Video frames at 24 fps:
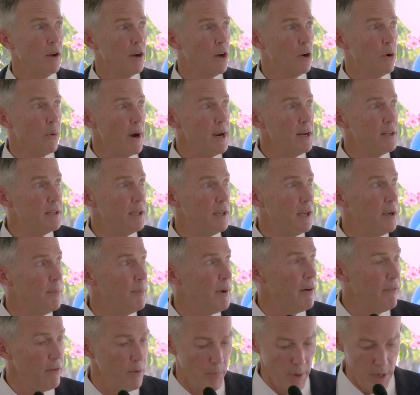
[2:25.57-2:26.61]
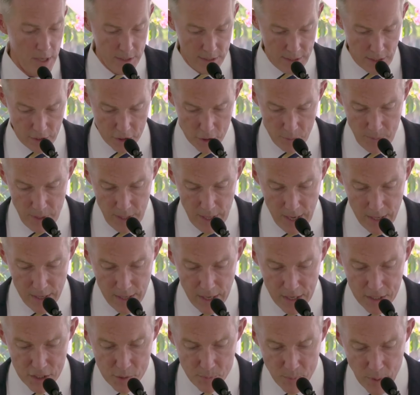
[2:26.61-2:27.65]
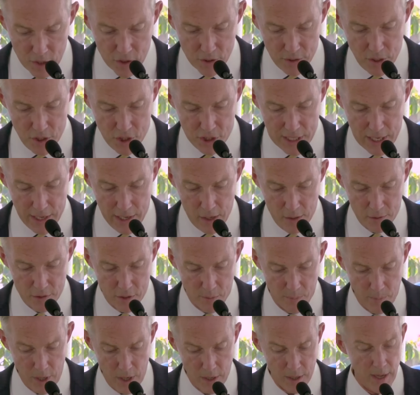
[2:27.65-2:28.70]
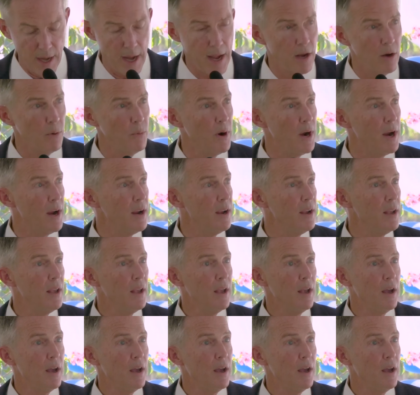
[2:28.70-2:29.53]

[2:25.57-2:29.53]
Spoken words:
Great team. Everybody tells me that, especially shout out to Mark Hadaway